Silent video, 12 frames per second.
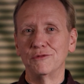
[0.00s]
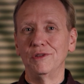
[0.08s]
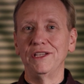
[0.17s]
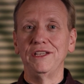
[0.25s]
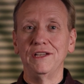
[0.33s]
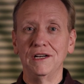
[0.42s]

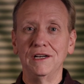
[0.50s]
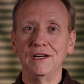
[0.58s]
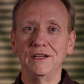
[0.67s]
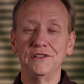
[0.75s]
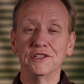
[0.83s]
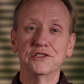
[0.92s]
really young
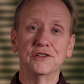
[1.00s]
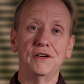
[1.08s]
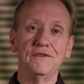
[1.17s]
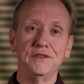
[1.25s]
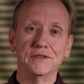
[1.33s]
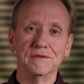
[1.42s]
and just
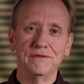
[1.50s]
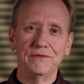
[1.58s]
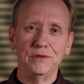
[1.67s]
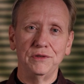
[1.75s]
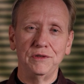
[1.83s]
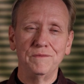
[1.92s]
served you some
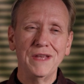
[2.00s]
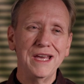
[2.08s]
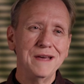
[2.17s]
food,